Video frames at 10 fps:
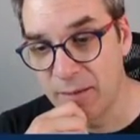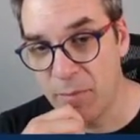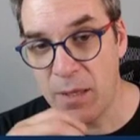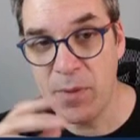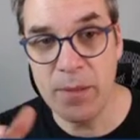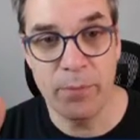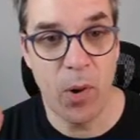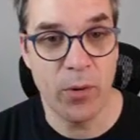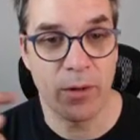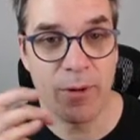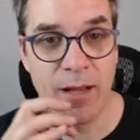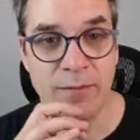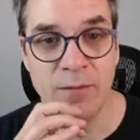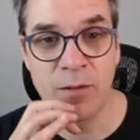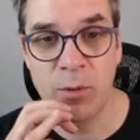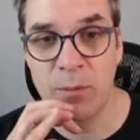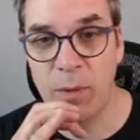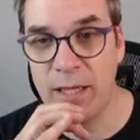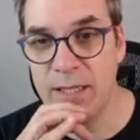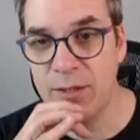maybe poke around with
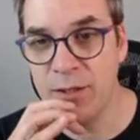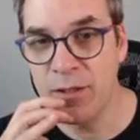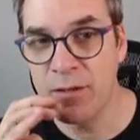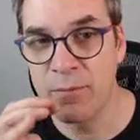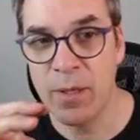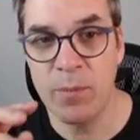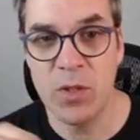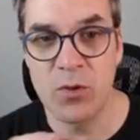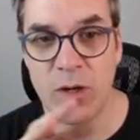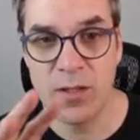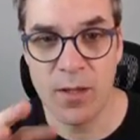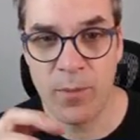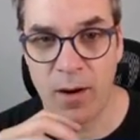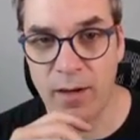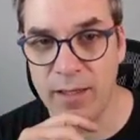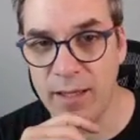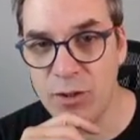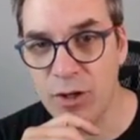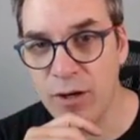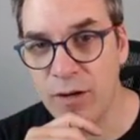Blazor, maybe draw some
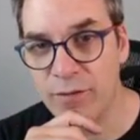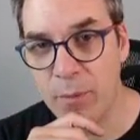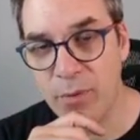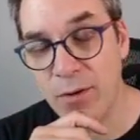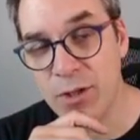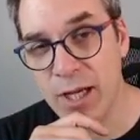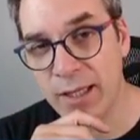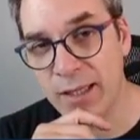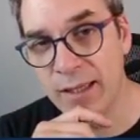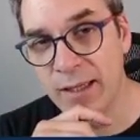architecture of the project